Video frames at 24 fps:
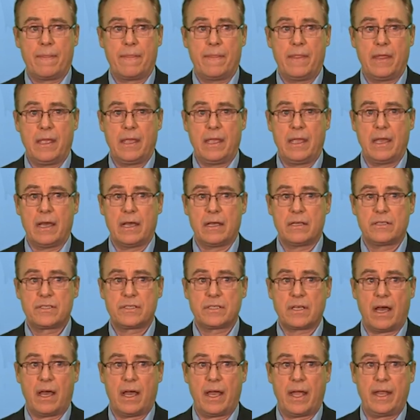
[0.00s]
the
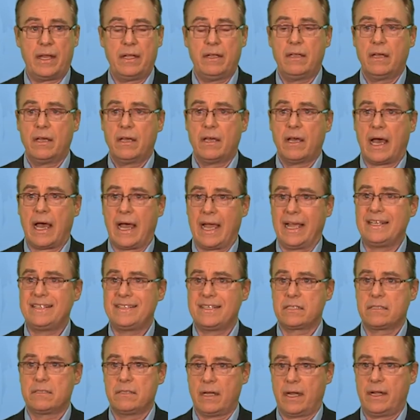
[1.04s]
signed
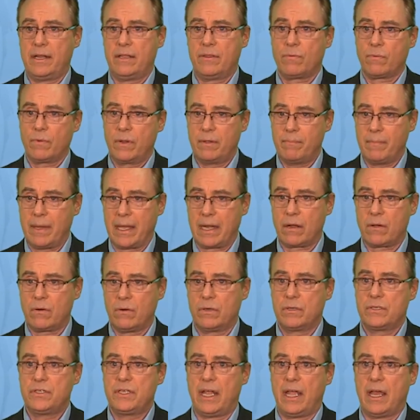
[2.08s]
I-693 medical
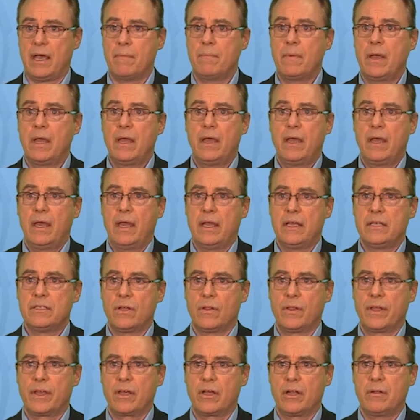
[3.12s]
exam is
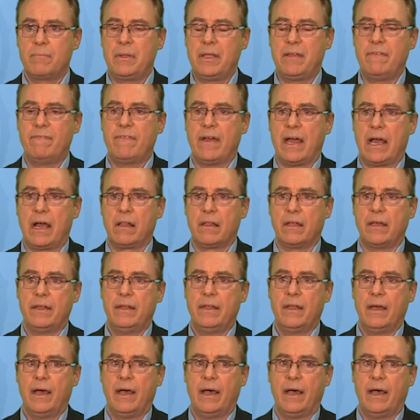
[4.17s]
only going to be valid